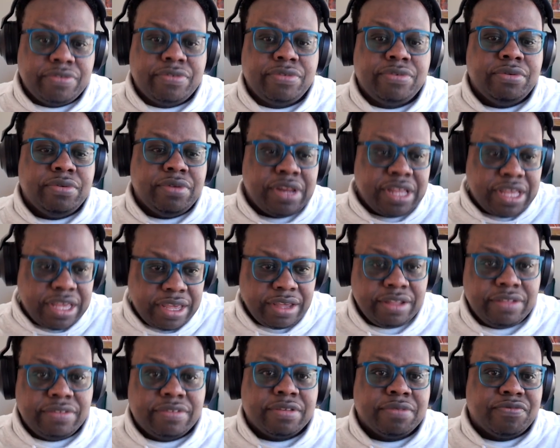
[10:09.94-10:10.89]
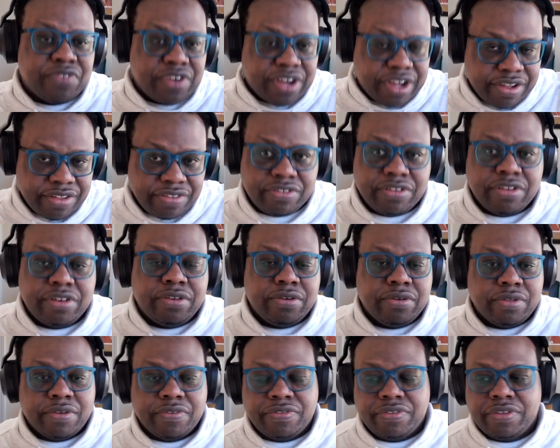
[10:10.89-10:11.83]
to need some funds to
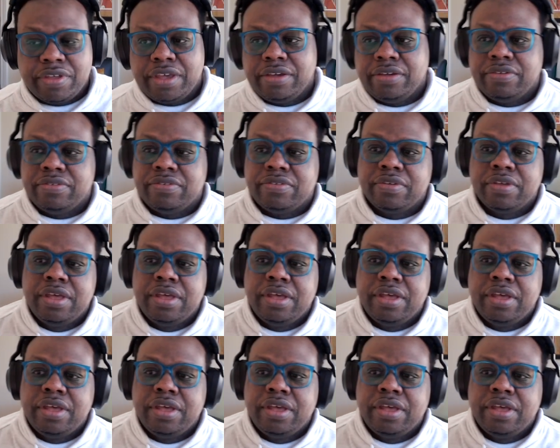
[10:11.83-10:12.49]
do those things.